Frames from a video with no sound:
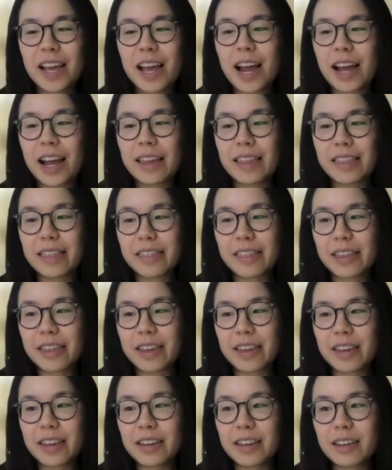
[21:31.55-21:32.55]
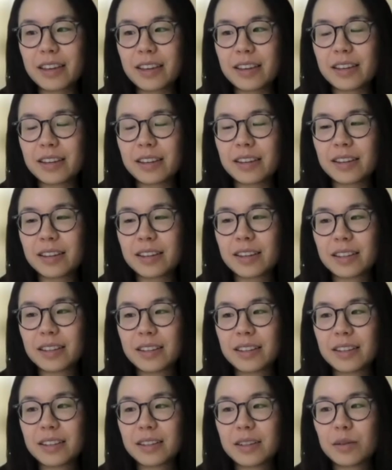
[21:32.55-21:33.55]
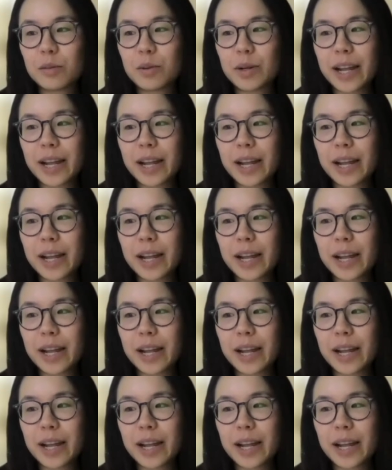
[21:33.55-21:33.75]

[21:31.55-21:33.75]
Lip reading: I think what